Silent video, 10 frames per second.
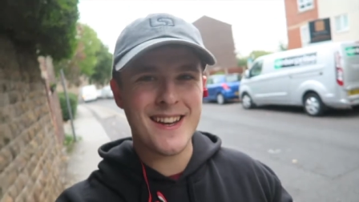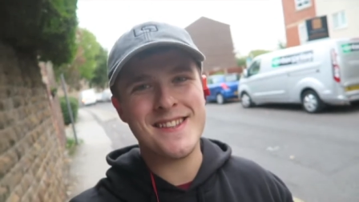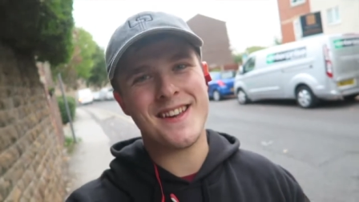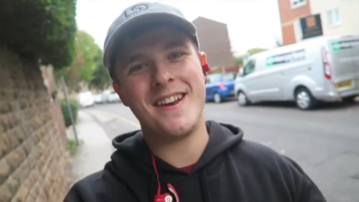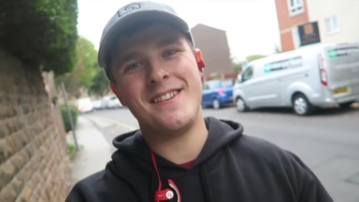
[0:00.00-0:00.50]

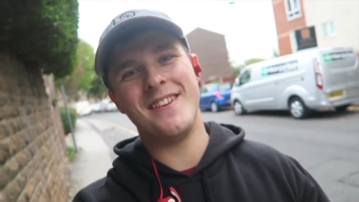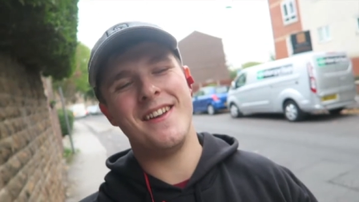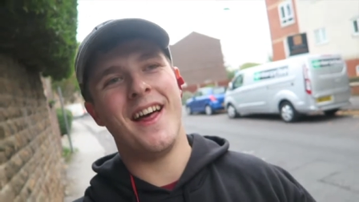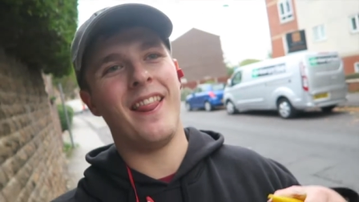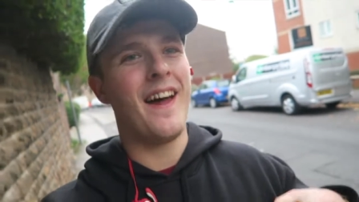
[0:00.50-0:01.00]
Session
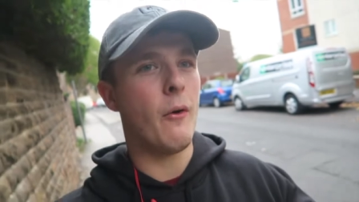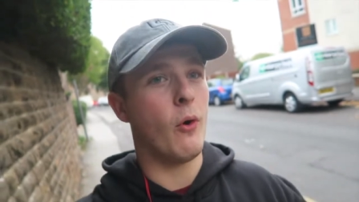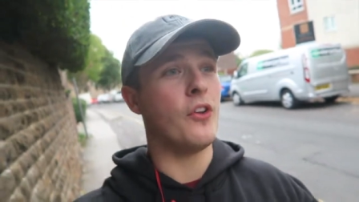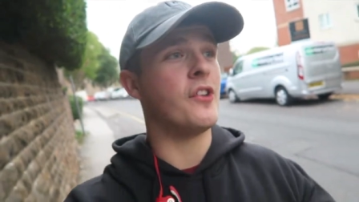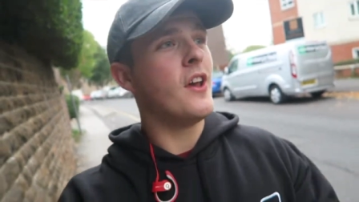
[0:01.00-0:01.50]
that
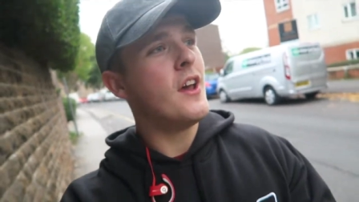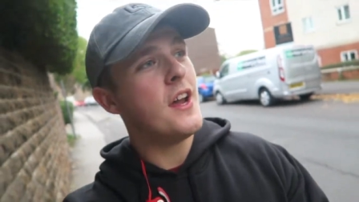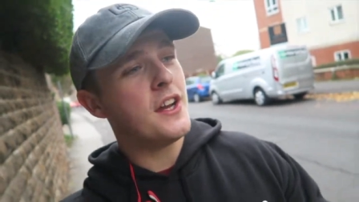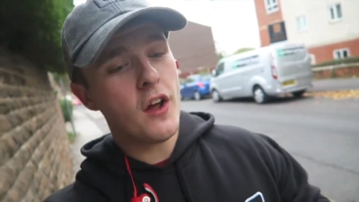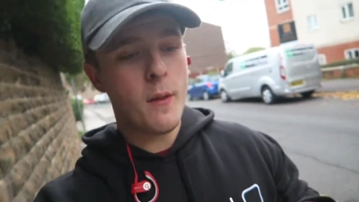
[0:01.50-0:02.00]
was.
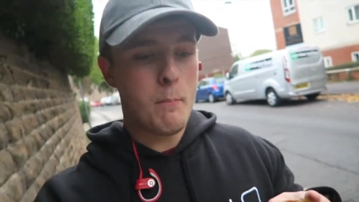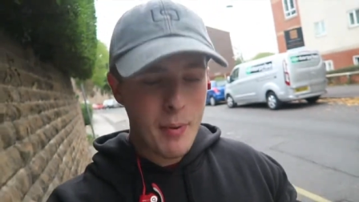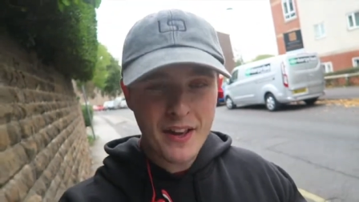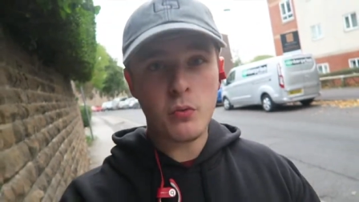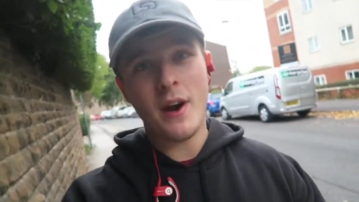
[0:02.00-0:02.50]
You know, the
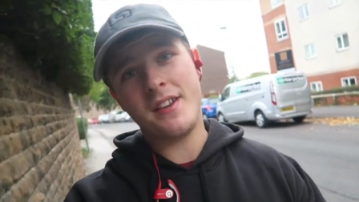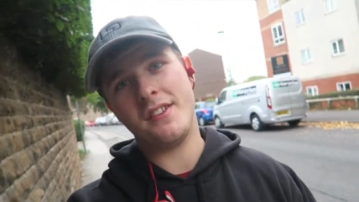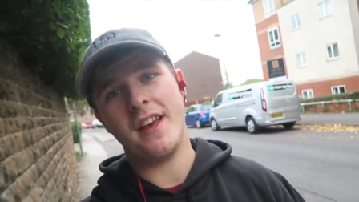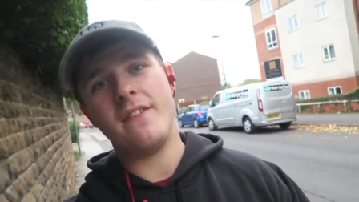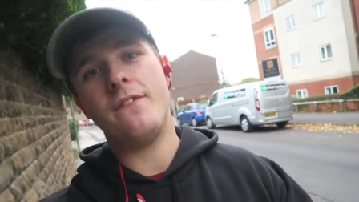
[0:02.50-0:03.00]
best way to
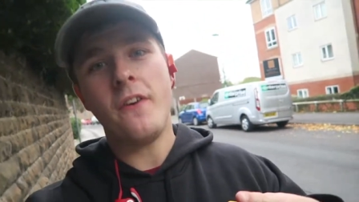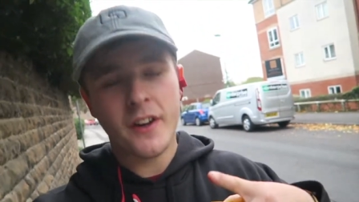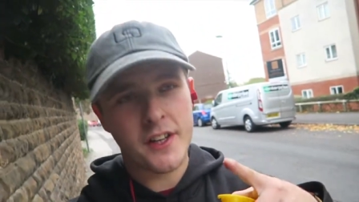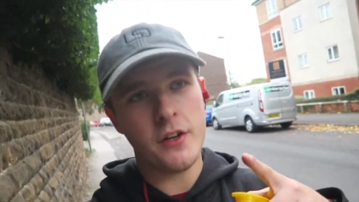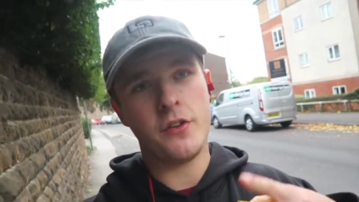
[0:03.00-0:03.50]
say
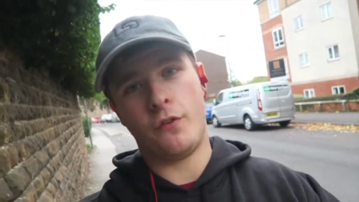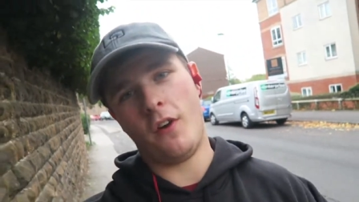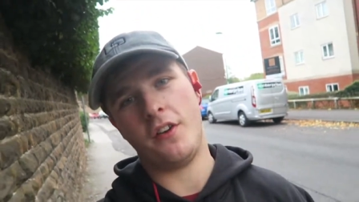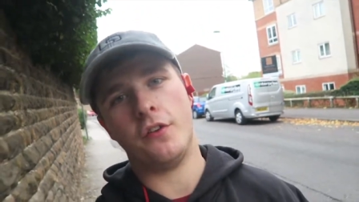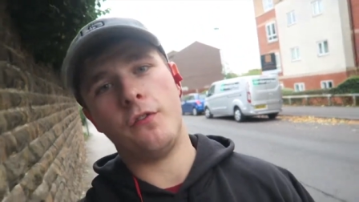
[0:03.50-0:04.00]
fuck you to
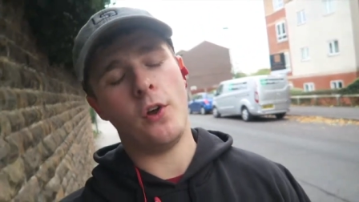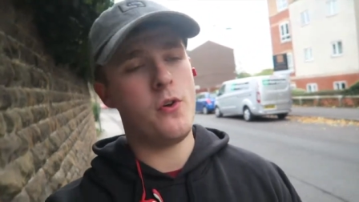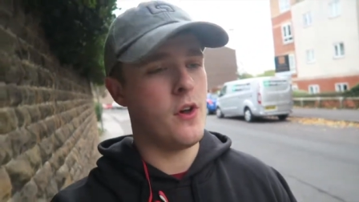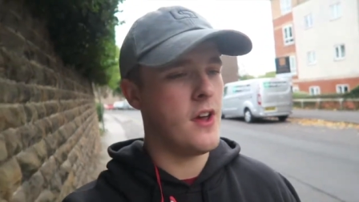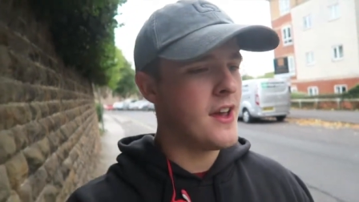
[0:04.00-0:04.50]
Freshers
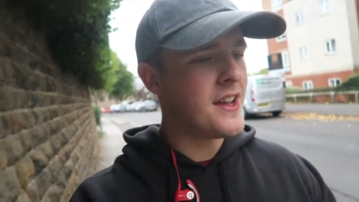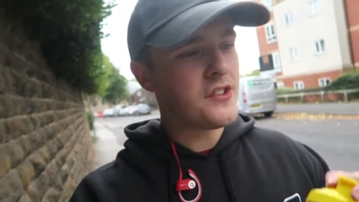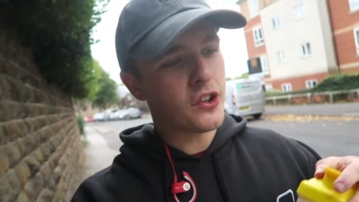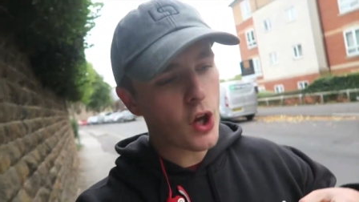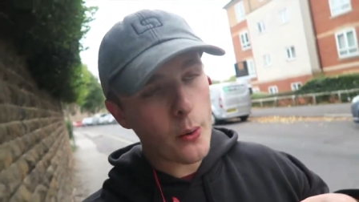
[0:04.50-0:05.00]
Flu is
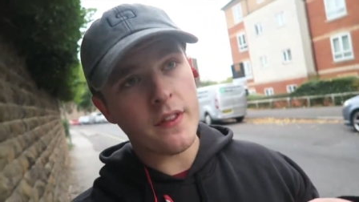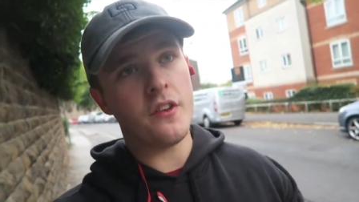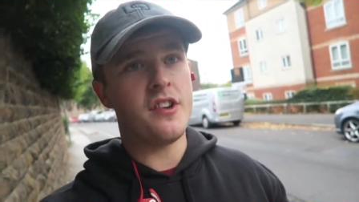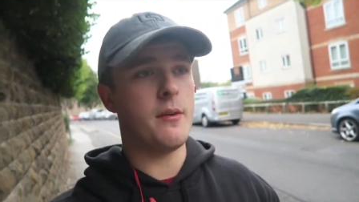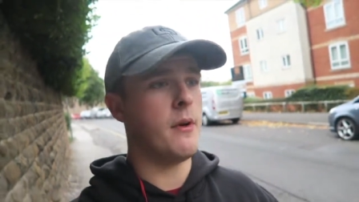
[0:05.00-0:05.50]
to go in the
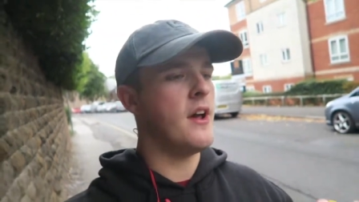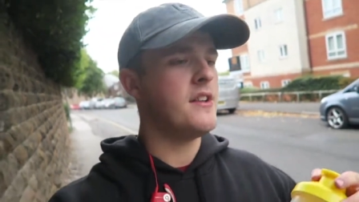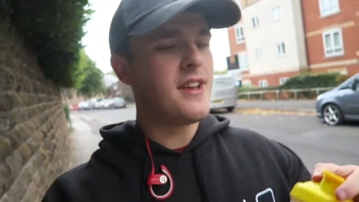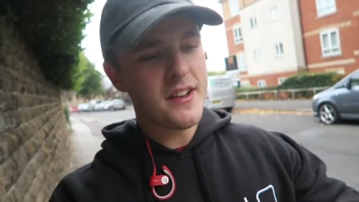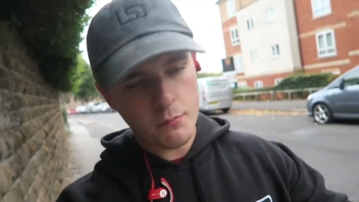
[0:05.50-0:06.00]
gym,
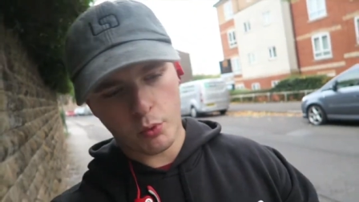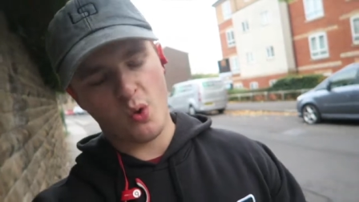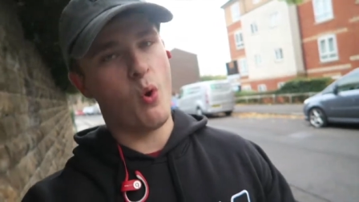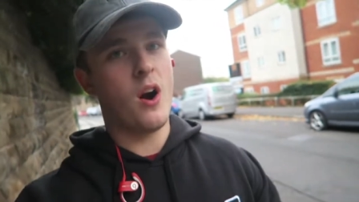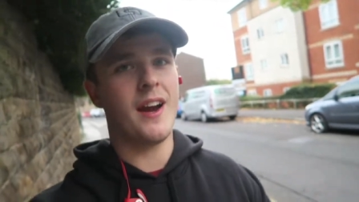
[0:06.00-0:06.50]
take some
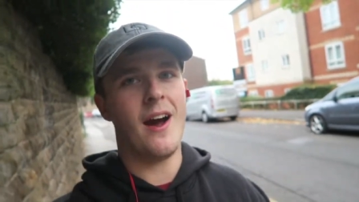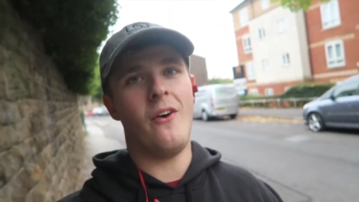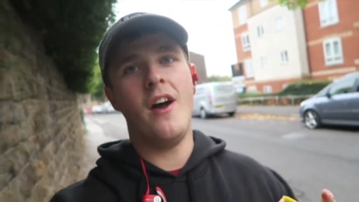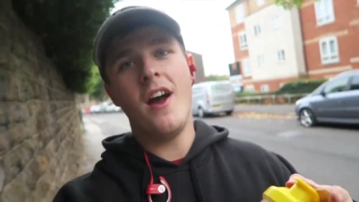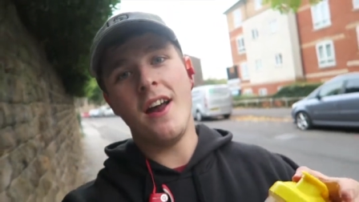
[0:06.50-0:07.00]

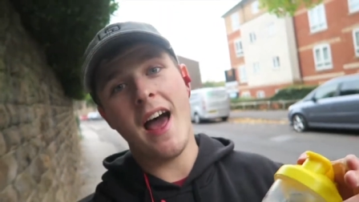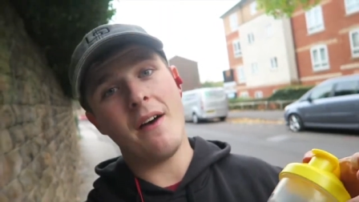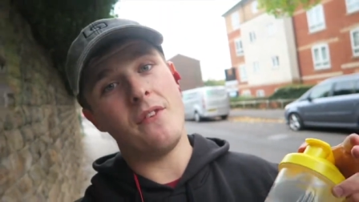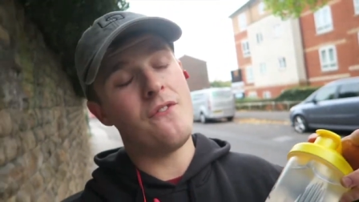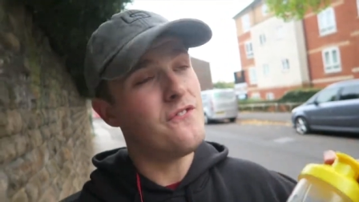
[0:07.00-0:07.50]
pre-workout and
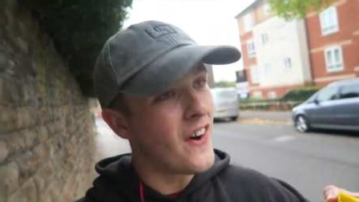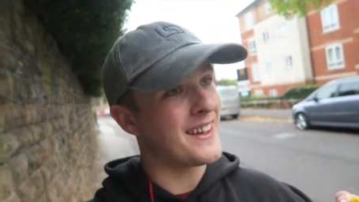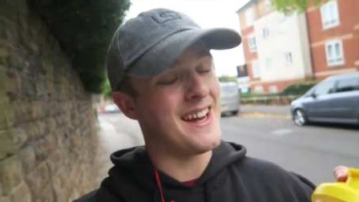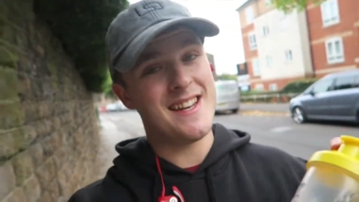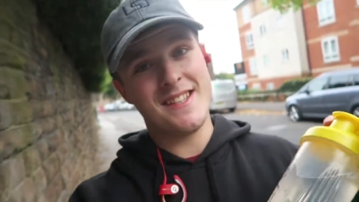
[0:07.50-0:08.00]
have a
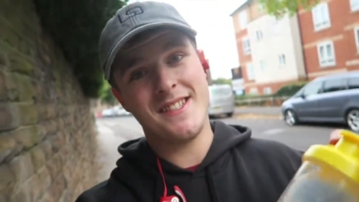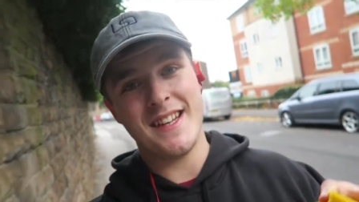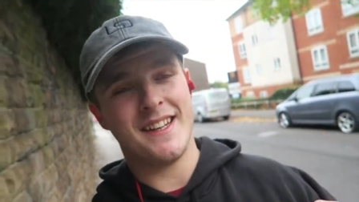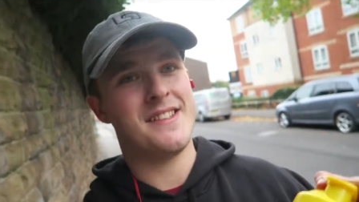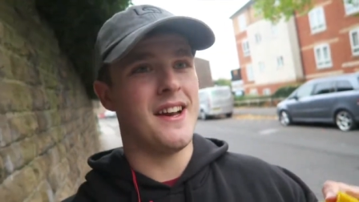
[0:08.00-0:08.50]
fucking
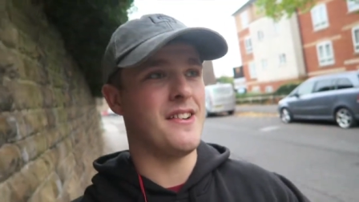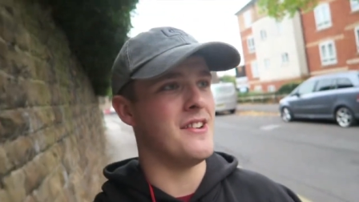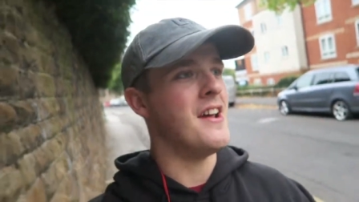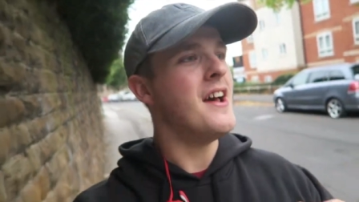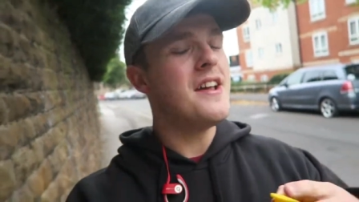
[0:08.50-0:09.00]
sick
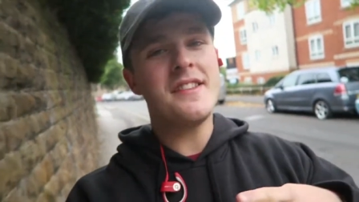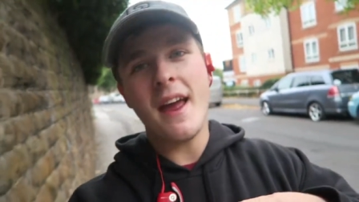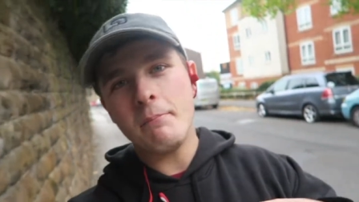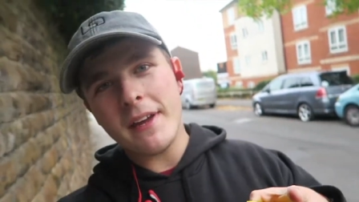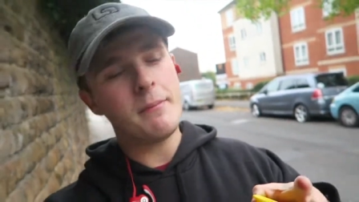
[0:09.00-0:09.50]
session,
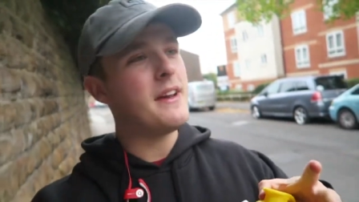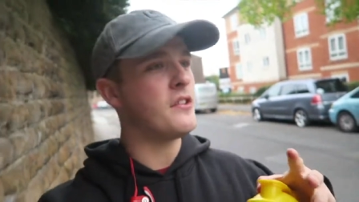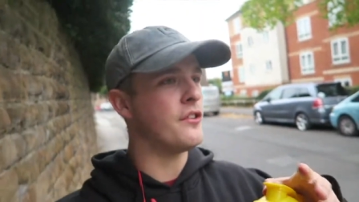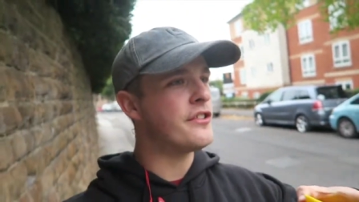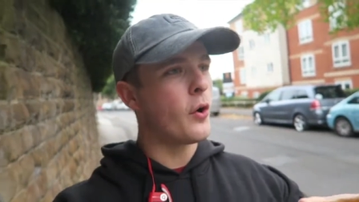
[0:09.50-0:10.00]
setting P
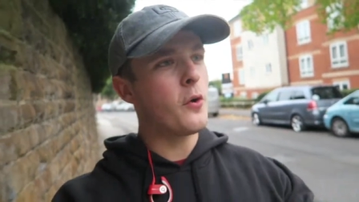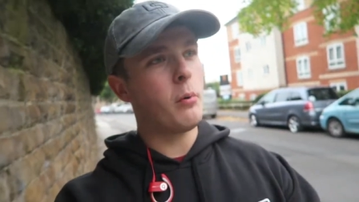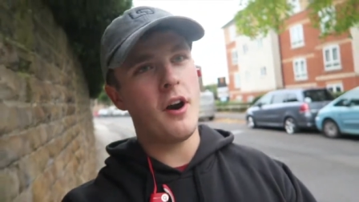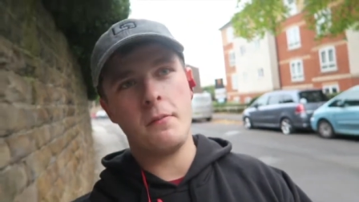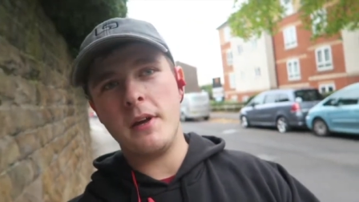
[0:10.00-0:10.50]
Bs on shoulder
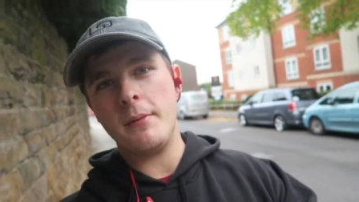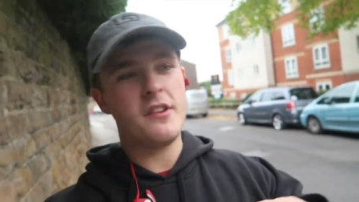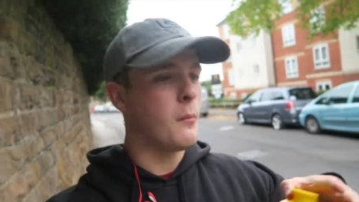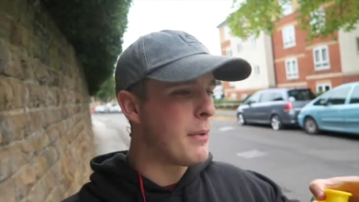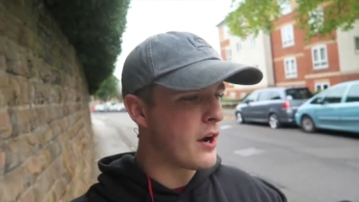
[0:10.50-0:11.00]
press, P
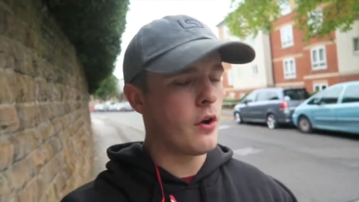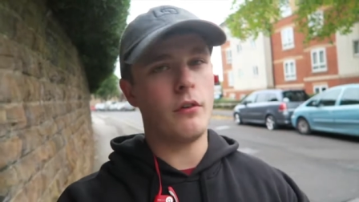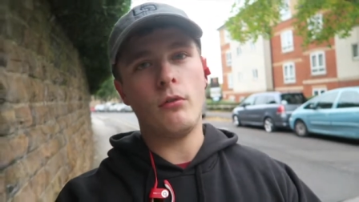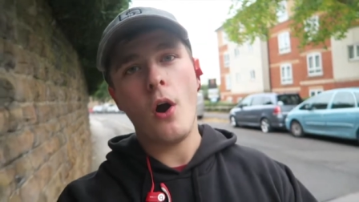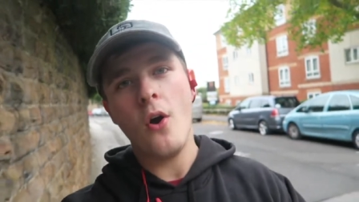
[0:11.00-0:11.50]
Bs on bent
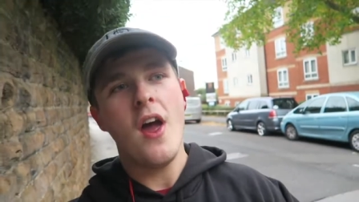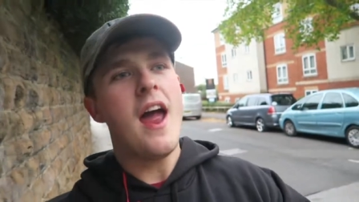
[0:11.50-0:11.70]
over row,